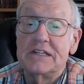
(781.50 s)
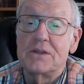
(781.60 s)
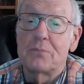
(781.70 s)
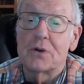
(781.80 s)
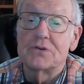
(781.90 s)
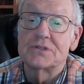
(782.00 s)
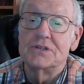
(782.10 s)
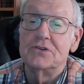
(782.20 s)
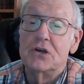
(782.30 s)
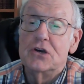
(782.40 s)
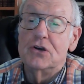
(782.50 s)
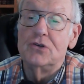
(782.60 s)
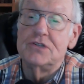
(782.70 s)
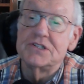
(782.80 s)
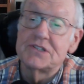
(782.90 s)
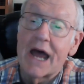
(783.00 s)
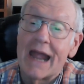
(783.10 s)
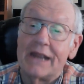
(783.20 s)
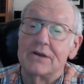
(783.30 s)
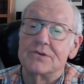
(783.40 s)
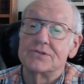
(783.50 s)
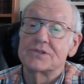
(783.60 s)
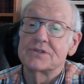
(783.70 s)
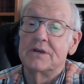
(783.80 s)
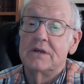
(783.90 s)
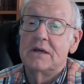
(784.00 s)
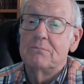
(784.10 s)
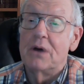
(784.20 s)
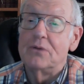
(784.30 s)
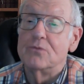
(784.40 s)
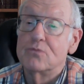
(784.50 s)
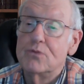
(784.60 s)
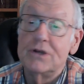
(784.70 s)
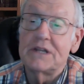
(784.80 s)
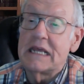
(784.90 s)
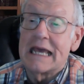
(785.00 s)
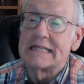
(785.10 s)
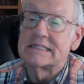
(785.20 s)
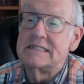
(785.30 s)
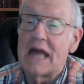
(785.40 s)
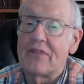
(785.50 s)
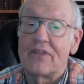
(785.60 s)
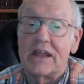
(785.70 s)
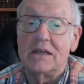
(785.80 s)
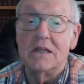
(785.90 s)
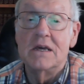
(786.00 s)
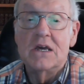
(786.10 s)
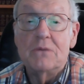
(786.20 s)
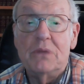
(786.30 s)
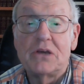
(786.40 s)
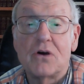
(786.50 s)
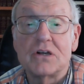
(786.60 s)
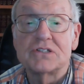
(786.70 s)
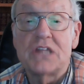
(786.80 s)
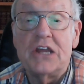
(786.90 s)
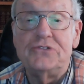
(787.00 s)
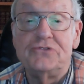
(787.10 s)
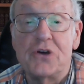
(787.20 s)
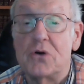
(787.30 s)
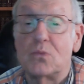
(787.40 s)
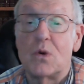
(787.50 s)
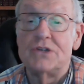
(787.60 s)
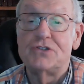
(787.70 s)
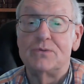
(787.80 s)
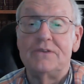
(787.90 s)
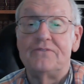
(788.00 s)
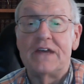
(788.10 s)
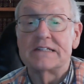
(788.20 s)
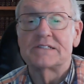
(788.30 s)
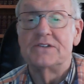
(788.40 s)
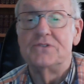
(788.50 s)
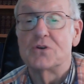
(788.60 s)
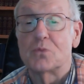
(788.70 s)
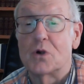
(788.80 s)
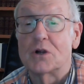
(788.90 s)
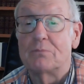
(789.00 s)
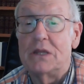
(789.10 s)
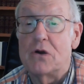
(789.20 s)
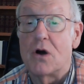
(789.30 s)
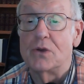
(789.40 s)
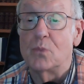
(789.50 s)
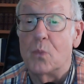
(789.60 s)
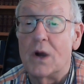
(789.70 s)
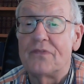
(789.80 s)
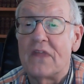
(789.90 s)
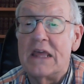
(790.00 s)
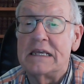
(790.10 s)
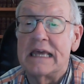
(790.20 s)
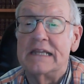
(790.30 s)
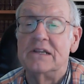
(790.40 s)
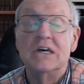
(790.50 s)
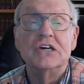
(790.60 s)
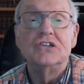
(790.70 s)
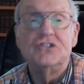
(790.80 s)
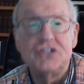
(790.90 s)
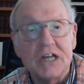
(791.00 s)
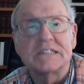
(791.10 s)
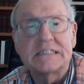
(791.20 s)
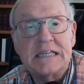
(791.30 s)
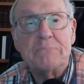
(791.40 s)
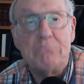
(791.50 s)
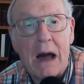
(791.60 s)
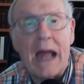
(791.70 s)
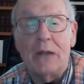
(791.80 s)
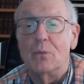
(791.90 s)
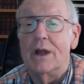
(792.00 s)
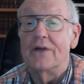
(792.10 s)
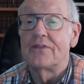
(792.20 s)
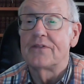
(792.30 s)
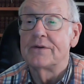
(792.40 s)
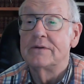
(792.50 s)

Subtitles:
in the person who desires, but really has nothing because they don't want to invest in their work beyond what they can just get by with.